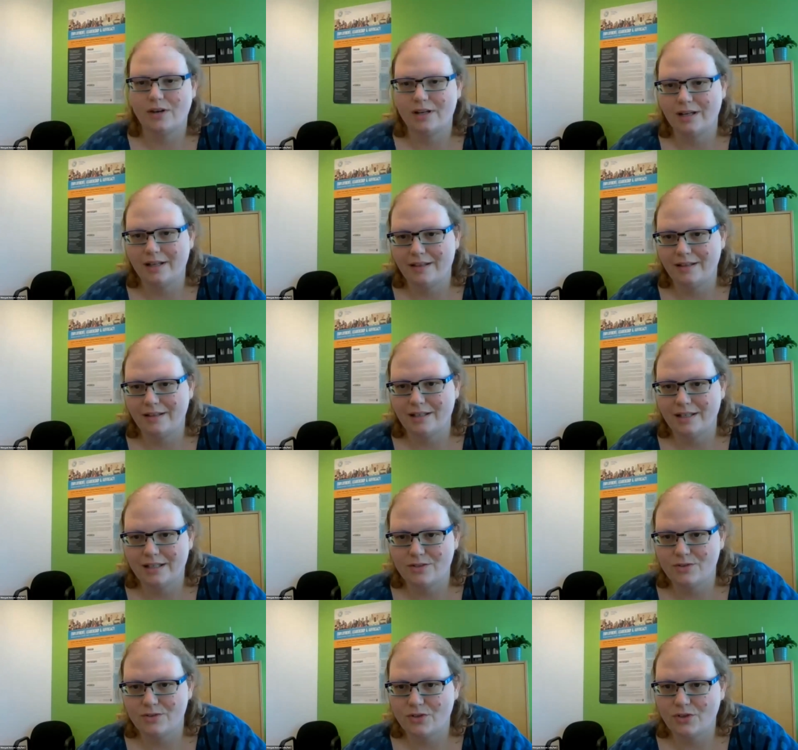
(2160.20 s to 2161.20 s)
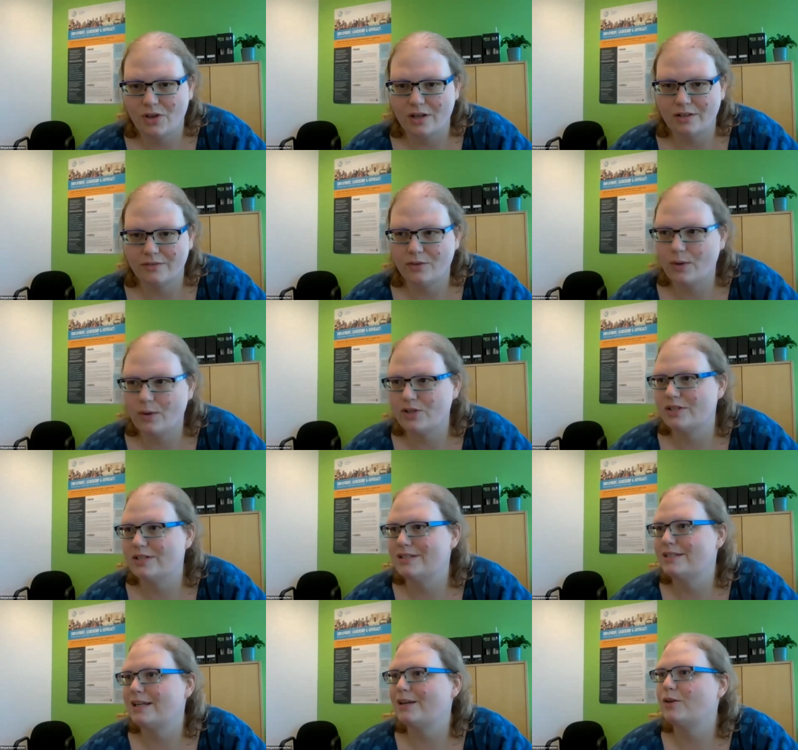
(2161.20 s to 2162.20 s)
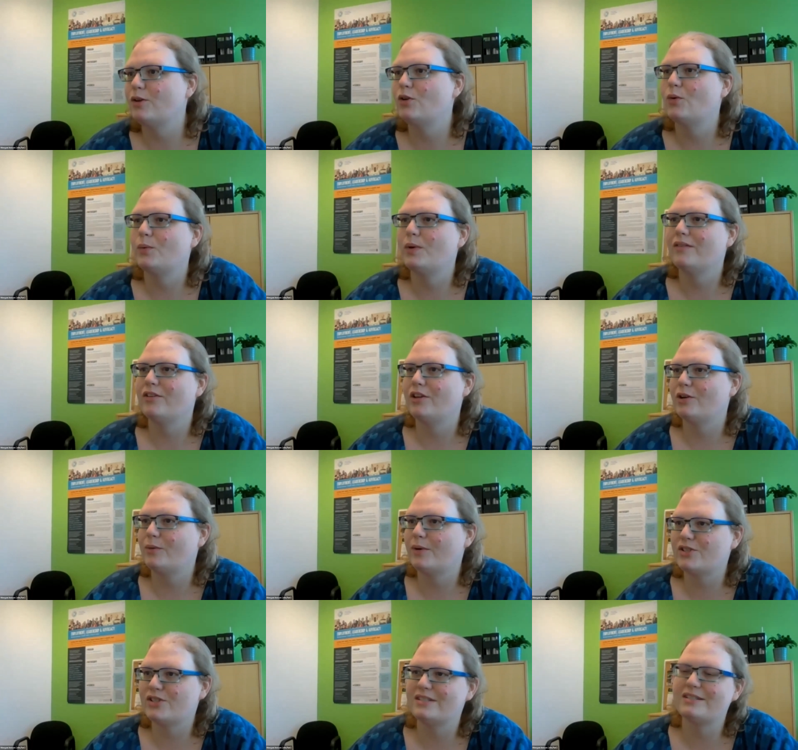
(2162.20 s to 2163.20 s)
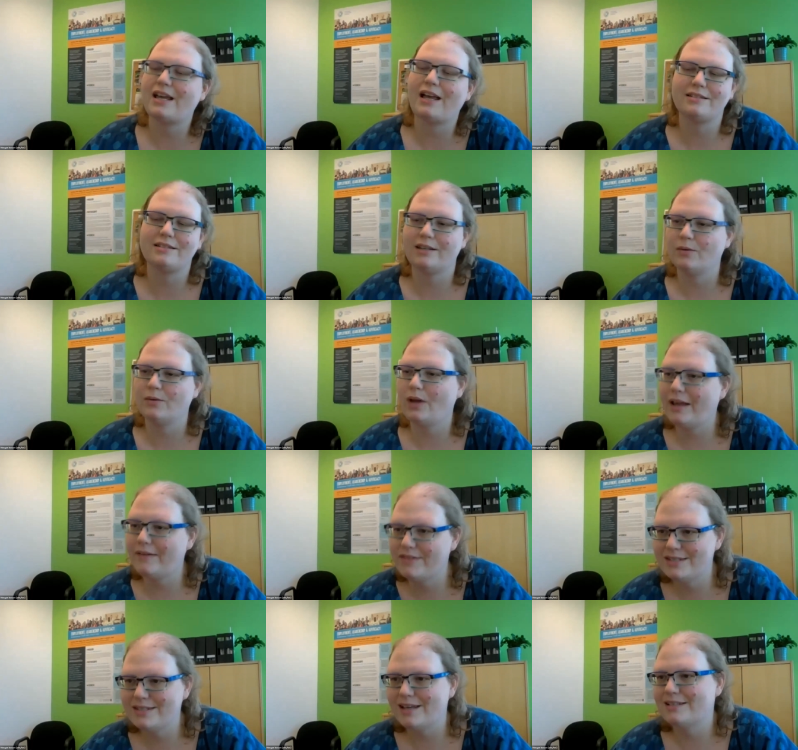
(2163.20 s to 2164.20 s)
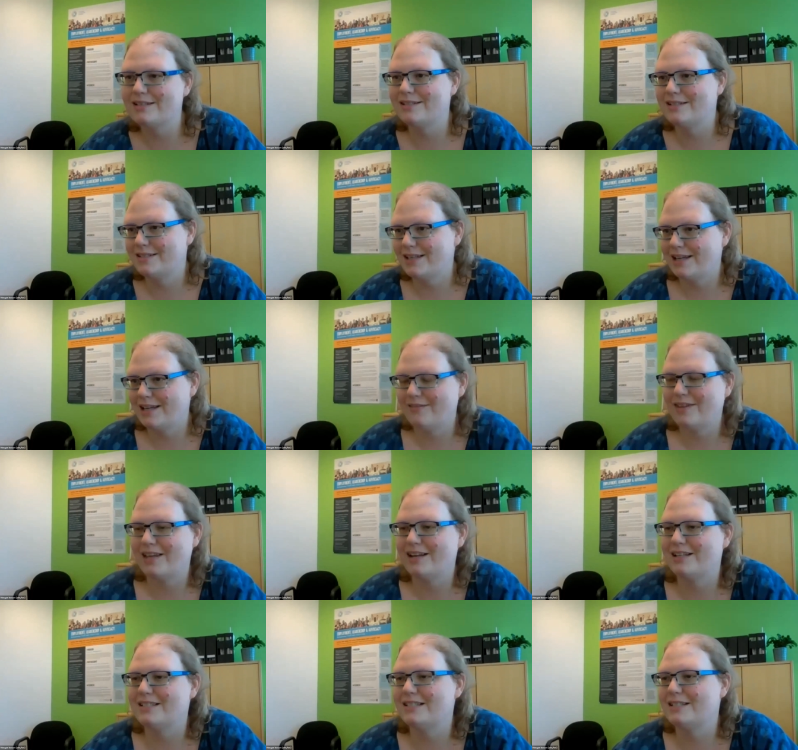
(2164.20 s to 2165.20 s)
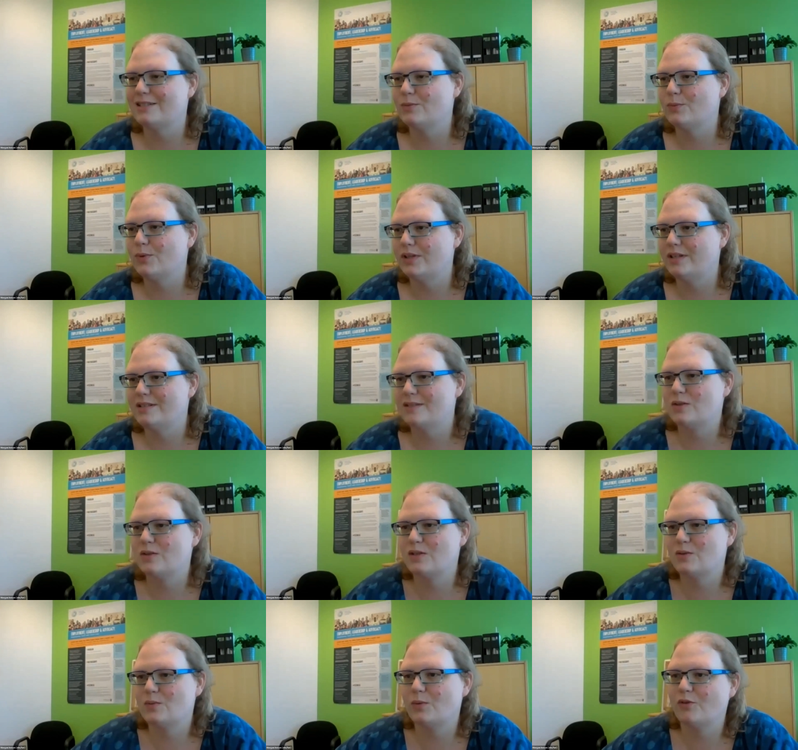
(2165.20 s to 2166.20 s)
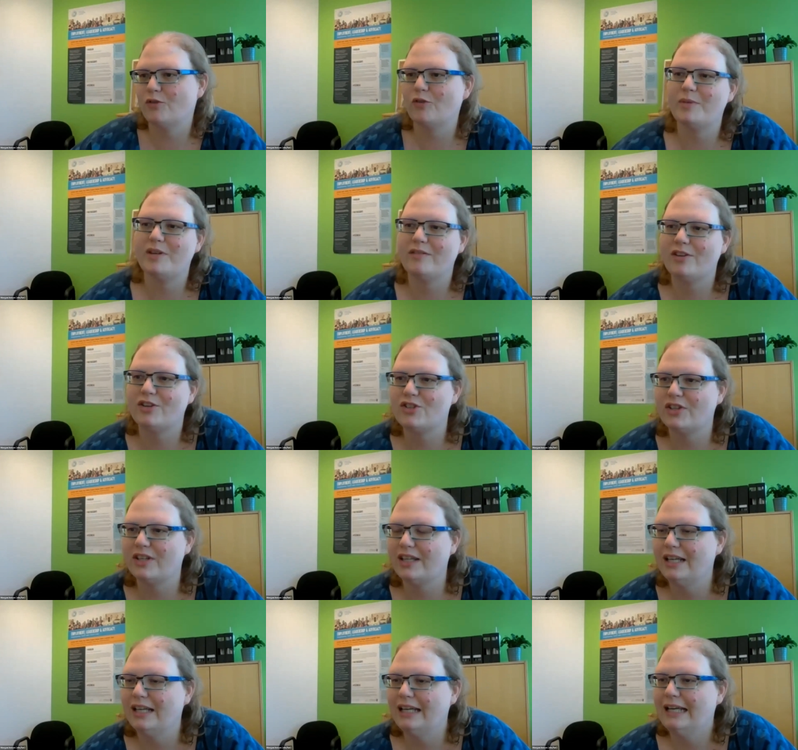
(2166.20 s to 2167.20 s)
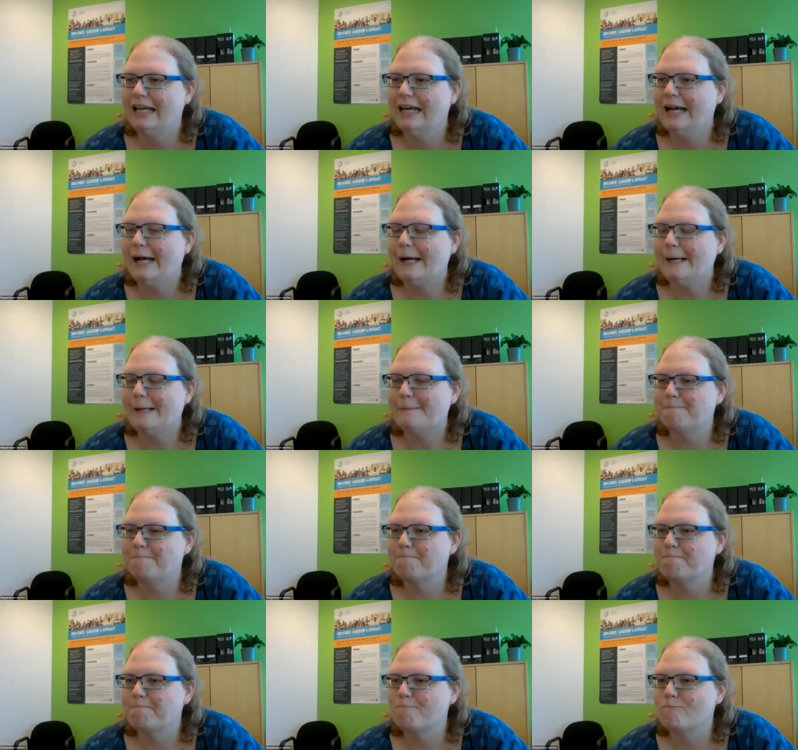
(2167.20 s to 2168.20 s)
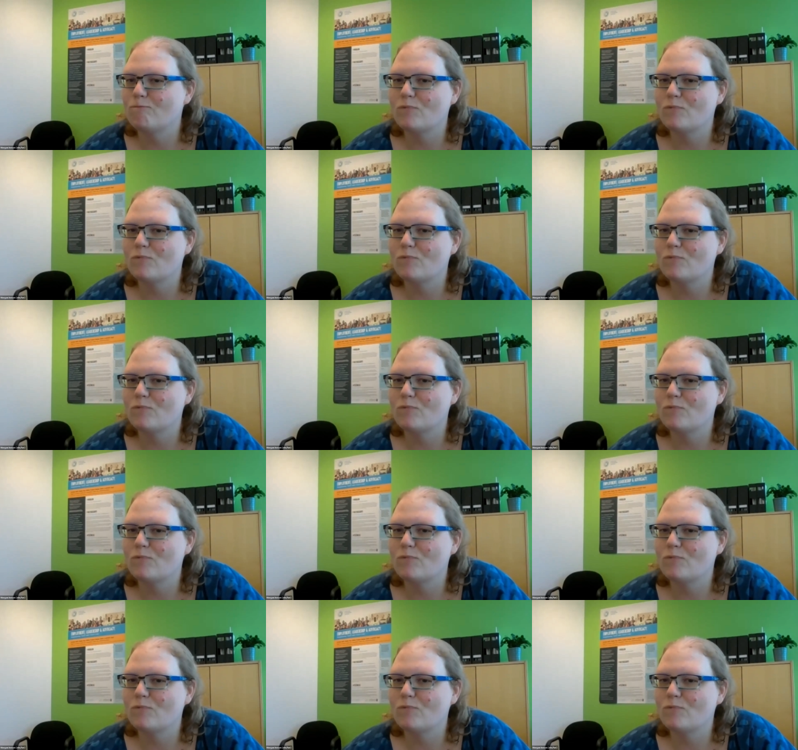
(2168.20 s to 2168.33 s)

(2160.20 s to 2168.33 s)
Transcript: great, and I think that answers a lot of questions. Like you know, we have a lot of questions asking, well, I have this eye disease, I have that eye disease. Would this this work for me eventually? Um,